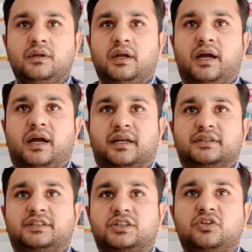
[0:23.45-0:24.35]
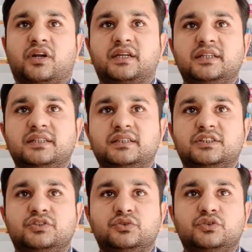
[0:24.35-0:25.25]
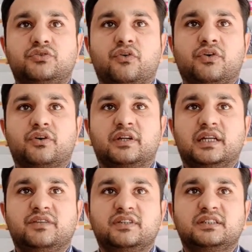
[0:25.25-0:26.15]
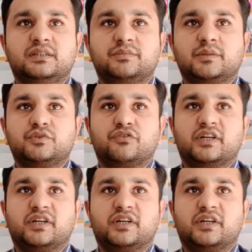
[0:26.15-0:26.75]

And disloratadine is used for relieving symptoms of